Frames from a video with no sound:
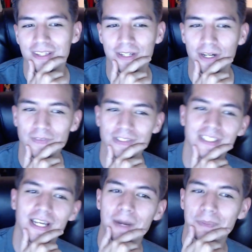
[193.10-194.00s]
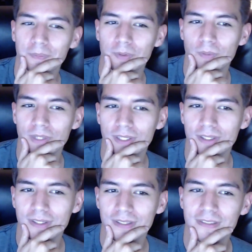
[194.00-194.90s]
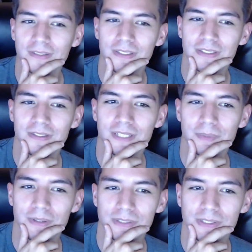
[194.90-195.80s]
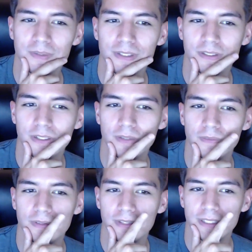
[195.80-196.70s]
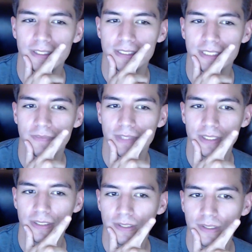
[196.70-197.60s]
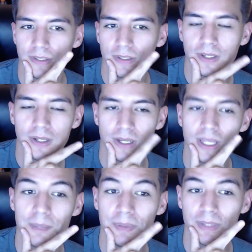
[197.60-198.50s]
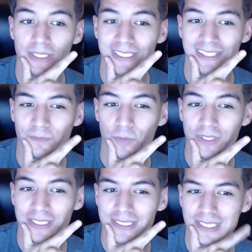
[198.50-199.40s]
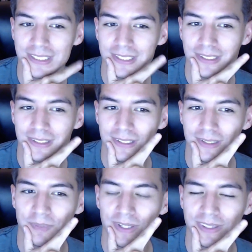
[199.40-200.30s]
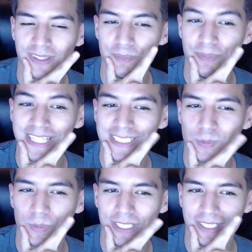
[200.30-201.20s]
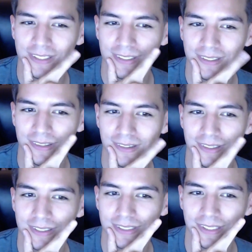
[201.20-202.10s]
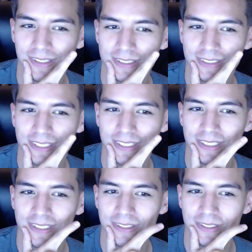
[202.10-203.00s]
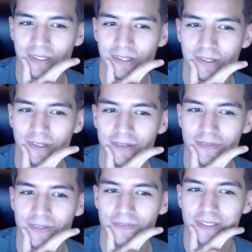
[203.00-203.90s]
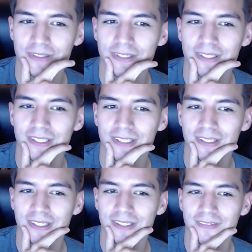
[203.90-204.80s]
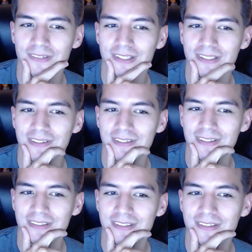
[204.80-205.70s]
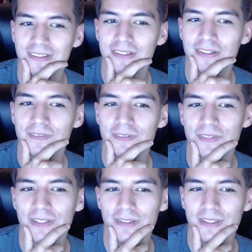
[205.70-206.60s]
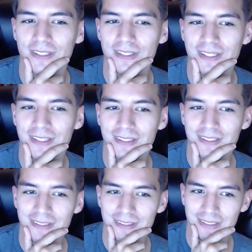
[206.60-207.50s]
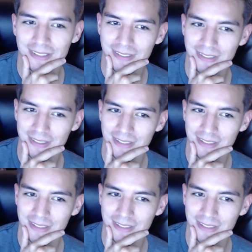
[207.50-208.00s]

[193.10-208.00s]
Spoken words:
is the optimal way to do the ChuDat pose. So you want to curve, like, instead of like a lot of people like to fully extend it, but the best way is to slightly curve your finger in like that, right? So you curve your finger in like that, and then